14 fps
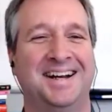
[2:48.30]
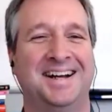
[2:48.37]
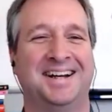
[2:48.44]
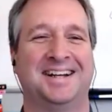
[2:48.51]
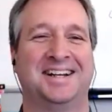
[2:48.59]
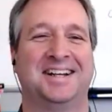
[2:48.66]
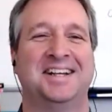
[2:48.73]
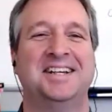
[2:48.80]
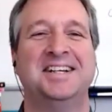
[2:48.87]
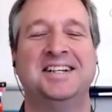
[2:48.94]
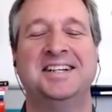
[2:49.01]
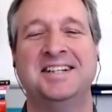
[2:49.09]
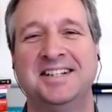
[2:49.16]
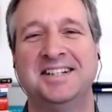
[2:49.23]

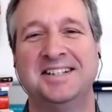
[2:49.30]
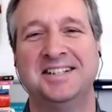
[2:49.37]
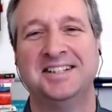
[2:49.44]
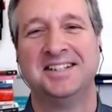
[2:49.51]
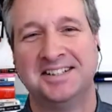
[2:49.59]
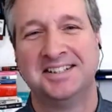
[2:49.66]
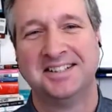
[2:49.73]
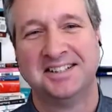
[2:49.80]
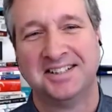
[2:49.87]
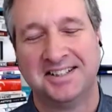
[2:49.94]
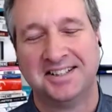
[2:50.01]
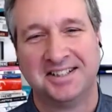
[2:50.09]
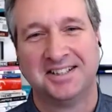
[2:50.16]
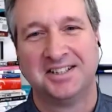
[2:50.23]

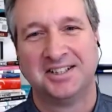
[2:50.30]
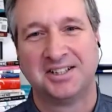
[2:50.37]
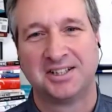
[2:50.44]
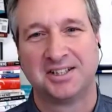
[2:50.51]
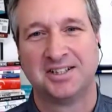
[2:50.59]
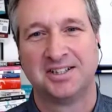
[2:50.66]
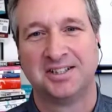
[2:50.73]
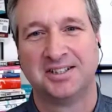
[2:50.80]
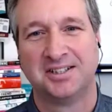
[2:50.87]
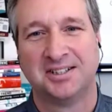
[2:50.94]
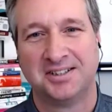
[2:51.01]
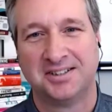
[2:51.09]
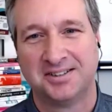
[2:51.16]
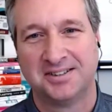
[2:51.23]

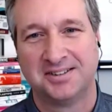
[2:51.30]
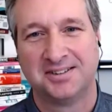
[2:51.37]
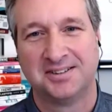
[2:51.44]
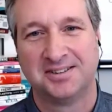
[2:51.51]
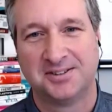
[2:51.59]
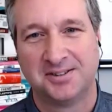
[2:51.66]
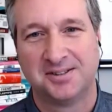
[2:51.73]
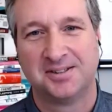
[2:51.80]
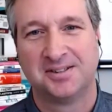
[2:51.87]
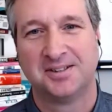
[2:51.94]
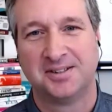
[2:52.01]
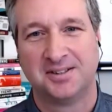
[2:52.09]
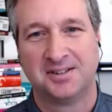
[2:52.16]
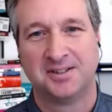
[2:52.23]

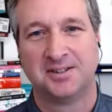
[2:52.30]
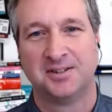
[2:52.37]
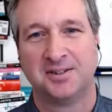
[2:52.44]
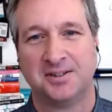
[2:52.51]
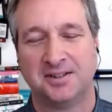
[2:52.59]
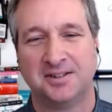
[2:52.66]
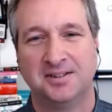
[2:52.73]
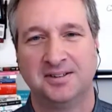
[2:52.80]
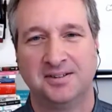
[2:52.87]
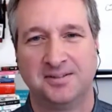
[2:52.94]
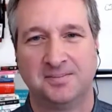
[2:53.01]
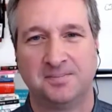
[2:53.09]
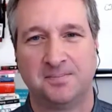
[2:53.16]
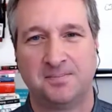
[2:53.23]

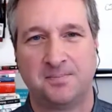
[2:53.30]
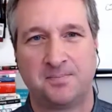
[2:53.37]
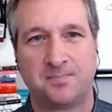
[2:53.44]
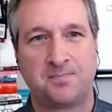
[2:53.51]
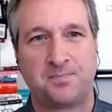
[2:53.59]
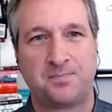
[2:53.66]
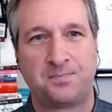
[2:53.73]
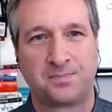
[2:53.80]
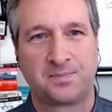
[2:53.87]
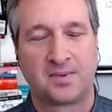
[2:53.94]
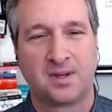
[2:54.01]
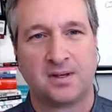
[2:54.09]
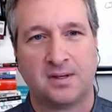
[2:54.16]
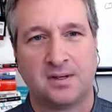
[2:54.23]

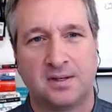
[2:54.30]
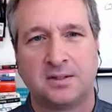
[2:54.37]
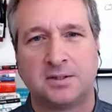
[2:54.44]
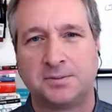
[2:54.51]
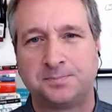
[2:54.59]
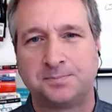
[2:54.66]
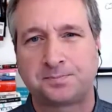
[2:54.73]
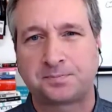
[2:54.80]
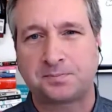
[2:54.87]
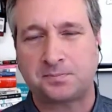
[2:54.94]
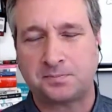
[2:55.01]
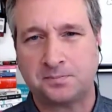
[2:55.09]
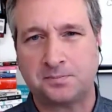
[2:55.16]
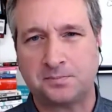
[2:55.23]

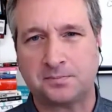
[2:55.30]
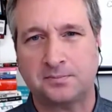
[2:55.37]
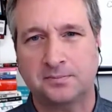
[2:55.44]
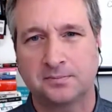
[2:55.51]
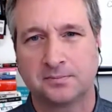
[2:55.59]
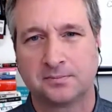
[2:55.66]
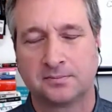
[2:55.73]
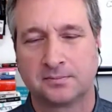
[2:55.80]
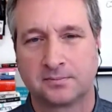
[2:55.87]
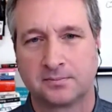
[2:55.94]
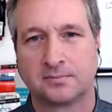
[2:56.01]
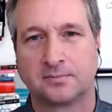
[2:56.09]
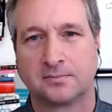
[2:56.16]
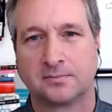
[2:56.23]
This person isn't speaking.